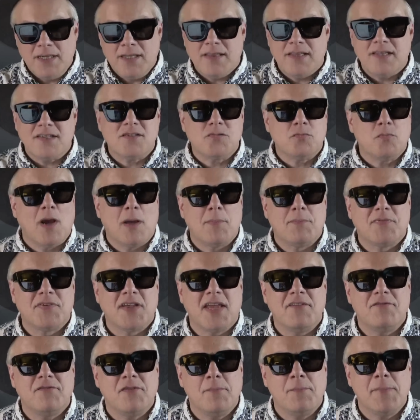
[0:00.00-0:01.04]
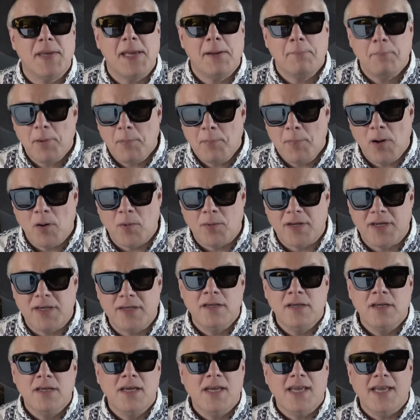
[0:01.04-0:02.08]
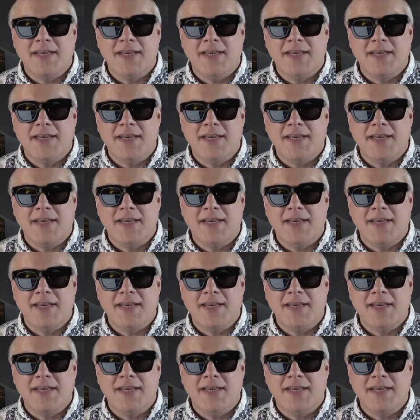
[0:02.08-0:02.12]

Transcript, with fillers: this website from being promoted.